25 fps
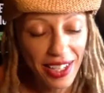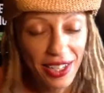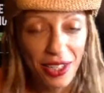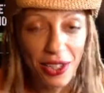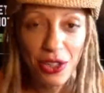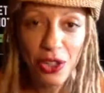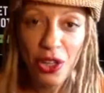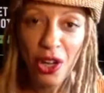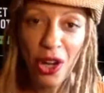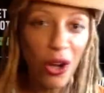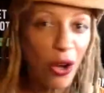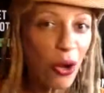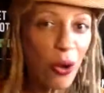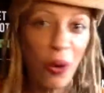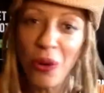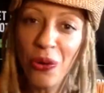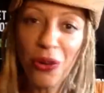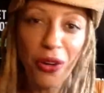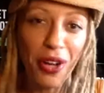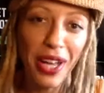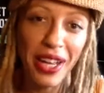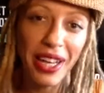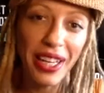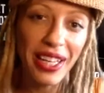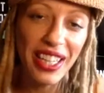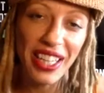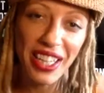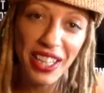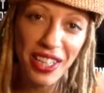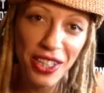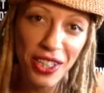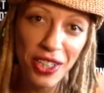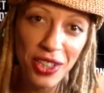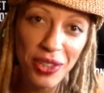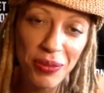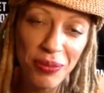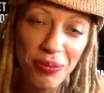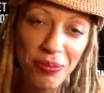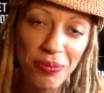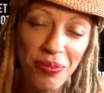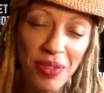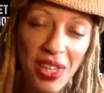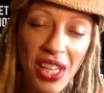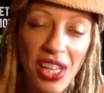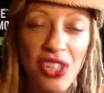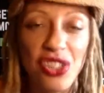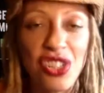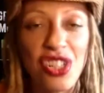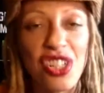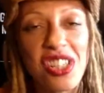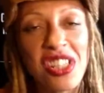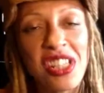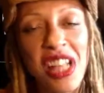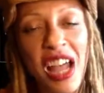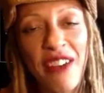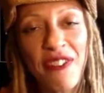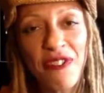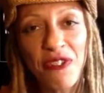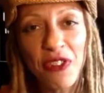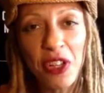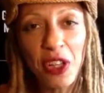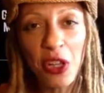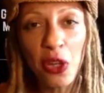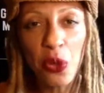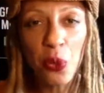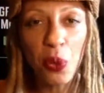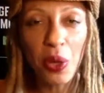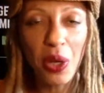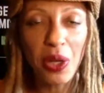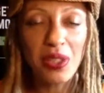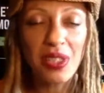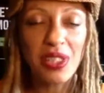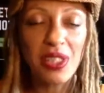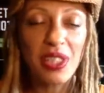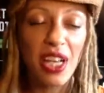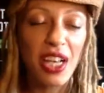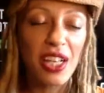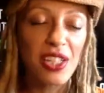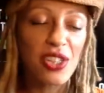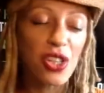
No, Credit Kim. She's not feeling well today,